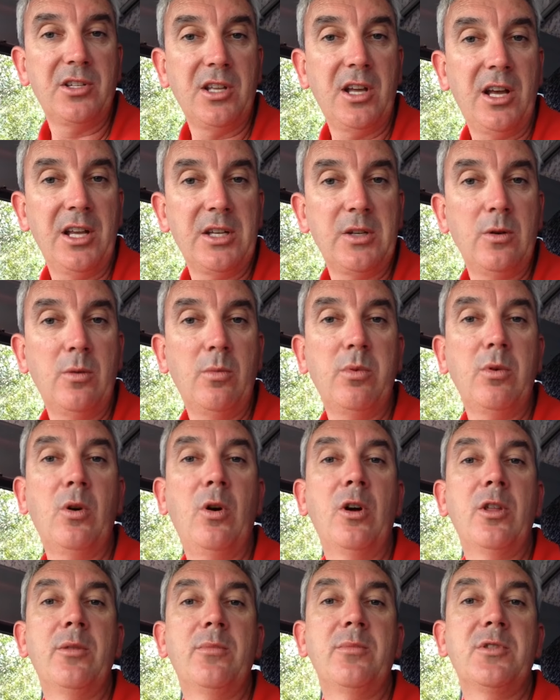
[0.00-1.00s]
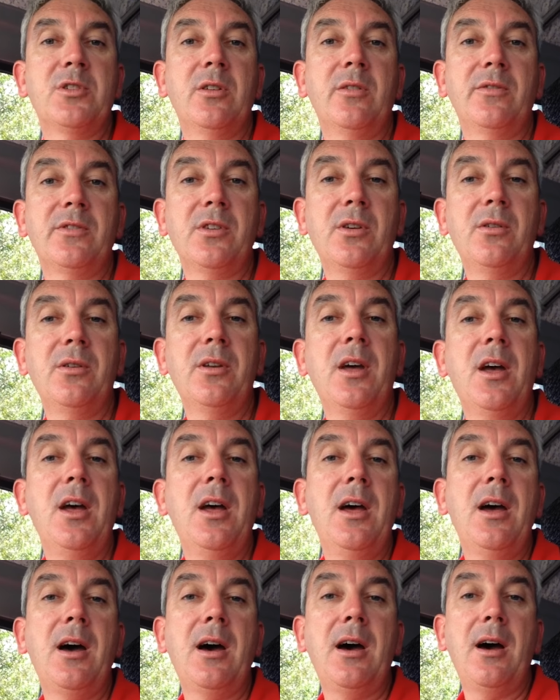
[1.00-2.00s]
start to apply themselves on,
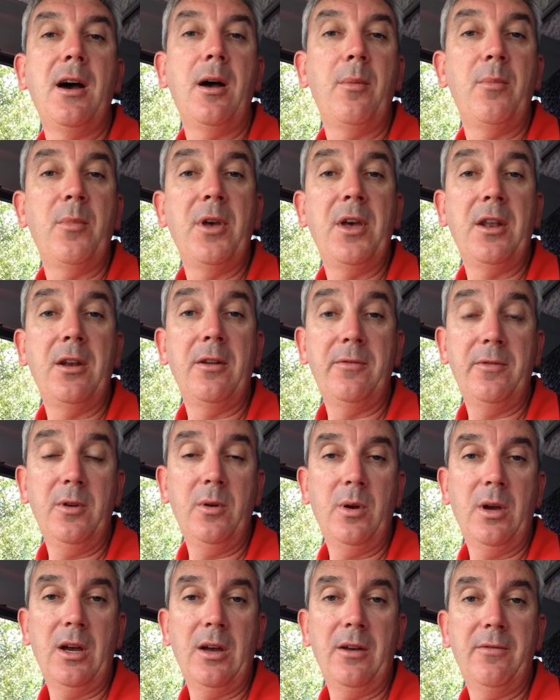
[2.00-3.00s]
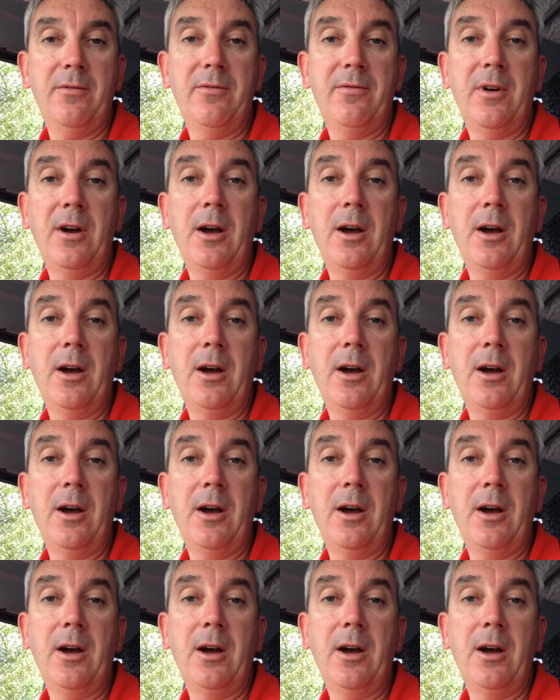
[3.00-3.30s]
and if you have